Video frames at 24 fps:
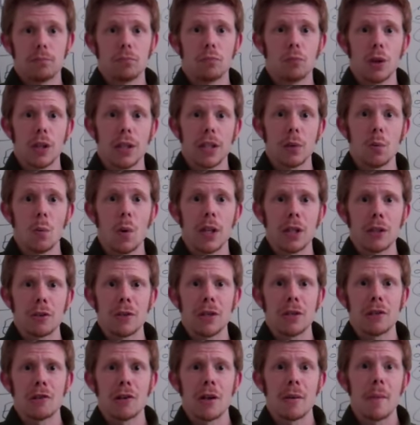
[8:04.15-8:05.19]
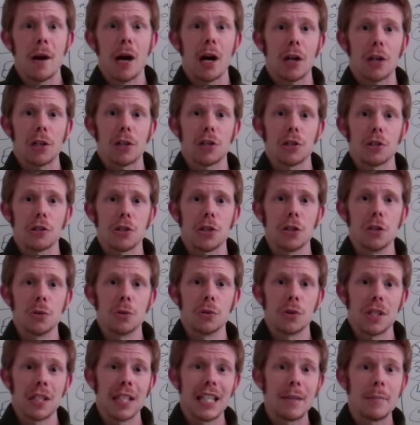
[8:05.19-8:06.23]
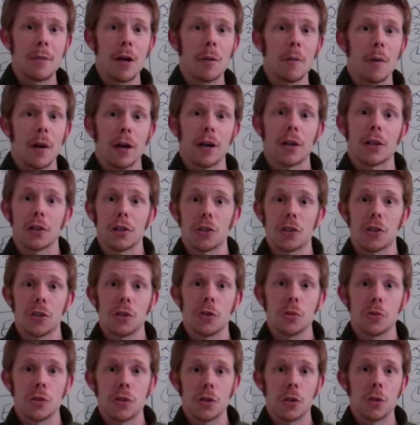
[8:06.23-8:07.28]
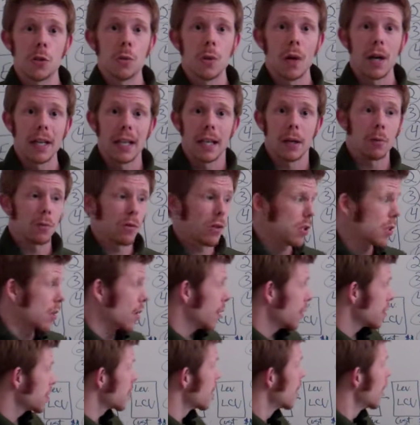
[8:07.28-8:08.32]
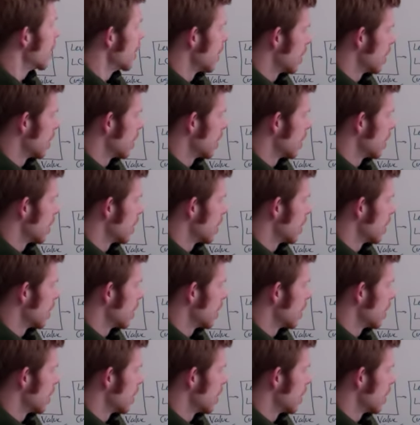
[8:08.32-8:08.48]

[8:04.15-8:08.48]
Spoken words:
really well-known internet marketers use and email marketers use to get results.